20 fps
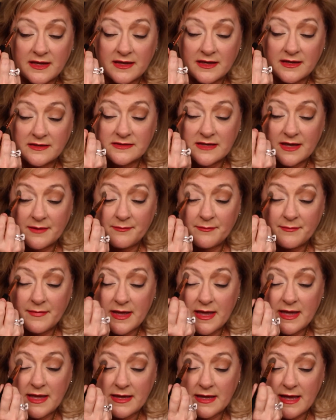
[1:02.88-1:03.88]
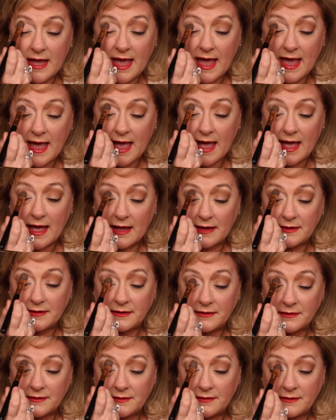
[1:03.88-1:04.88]
is I may add
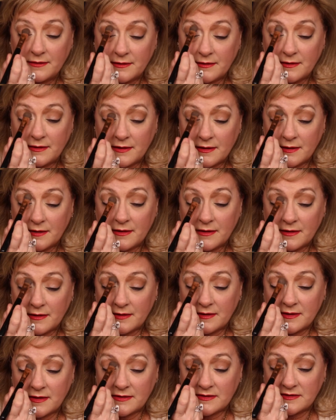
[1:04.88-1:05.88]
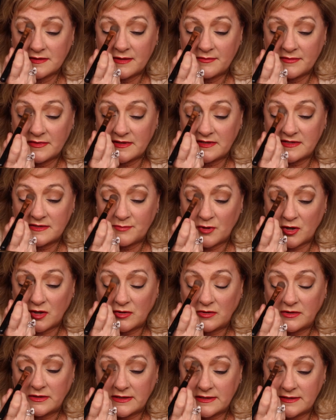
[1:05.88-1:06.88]
some of these
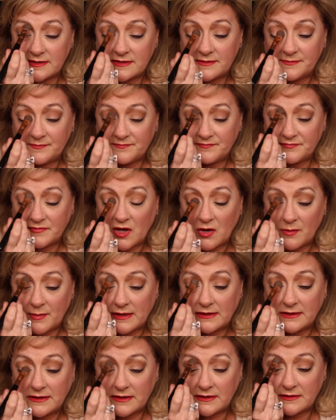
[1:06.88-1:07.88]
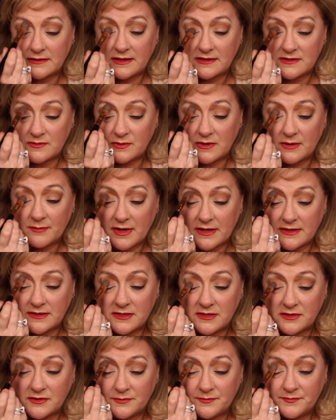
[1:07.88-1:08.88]
sparkledies on my lid. That's what I might
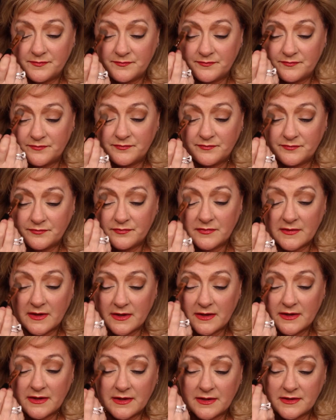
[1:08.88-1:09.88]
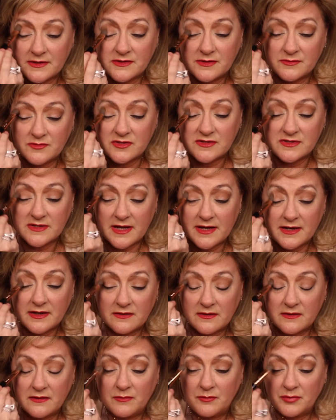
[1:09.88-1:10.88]
do. So I'm just kind
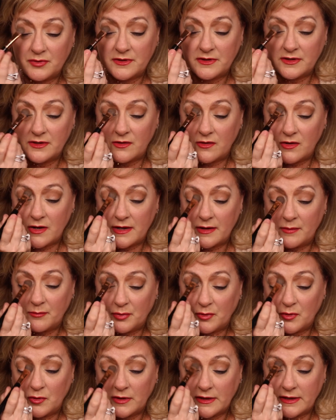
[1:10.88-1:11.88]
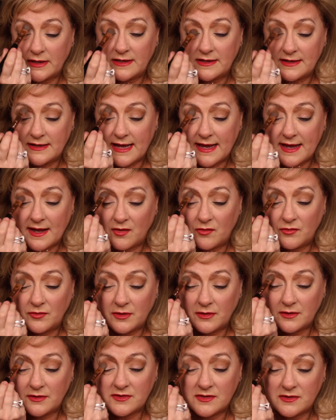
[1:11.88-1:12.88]
of putting it on and pulling it
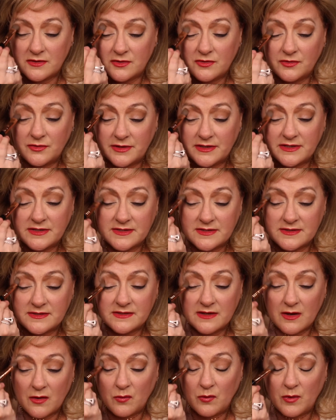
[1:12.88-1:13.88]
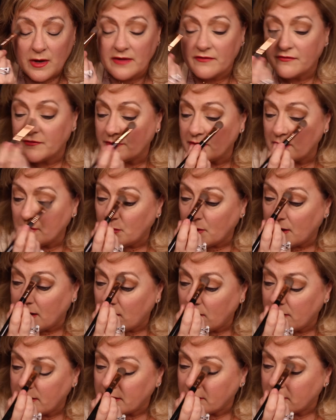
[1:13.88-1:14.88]
down to the crease, away from the
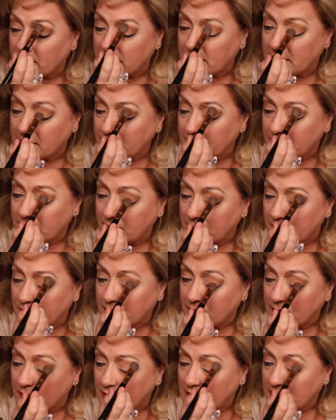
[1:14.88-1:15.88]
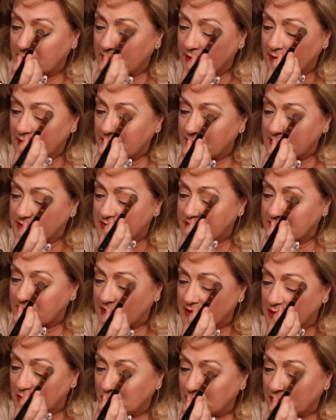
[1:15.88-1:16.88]
brow area to
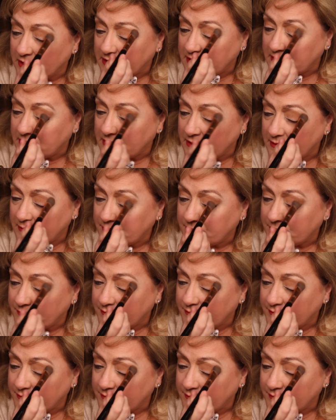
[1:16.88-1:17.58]
kind of blend it.